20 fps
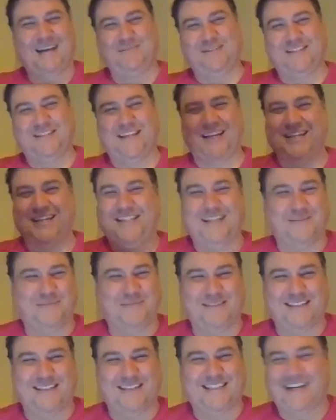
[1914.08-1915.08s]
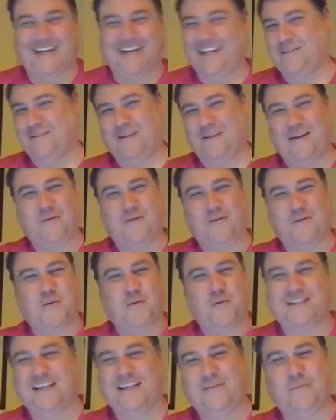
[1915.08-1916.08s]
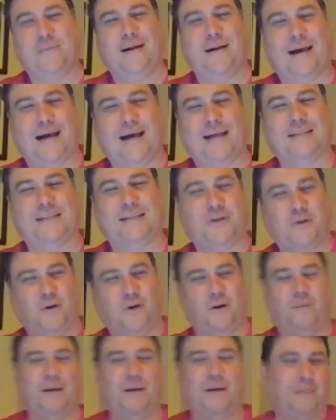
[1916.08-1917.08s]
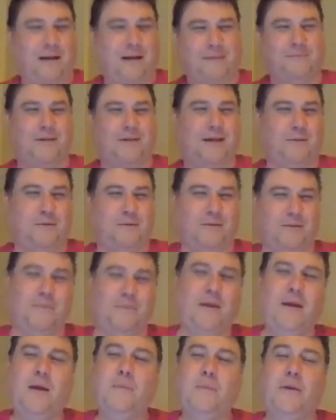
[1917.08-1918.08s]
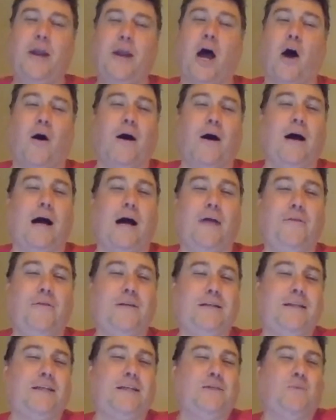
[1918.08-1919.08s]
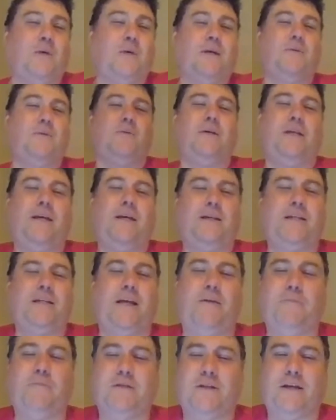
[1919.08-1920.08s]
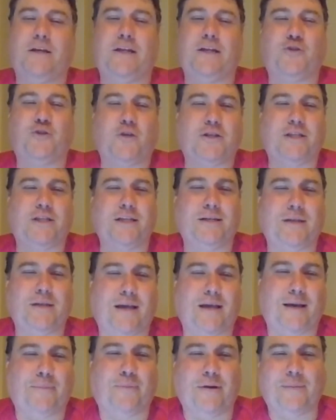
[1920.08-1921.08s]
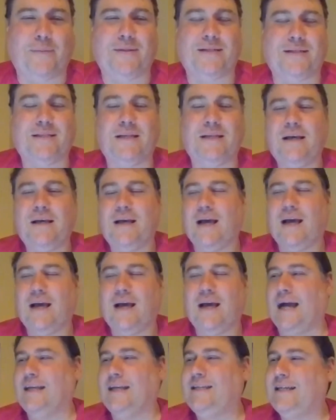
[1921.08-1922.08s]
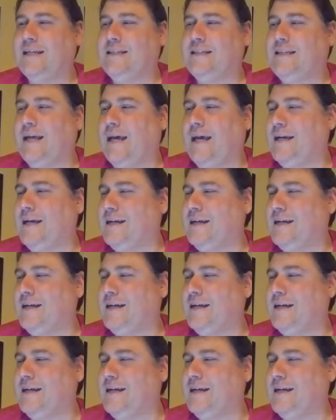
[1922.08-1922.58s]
just gonna jump in everyone else leave them behind. Screw them. I'm done with them. But no, this one it was an interesting premise. I did take,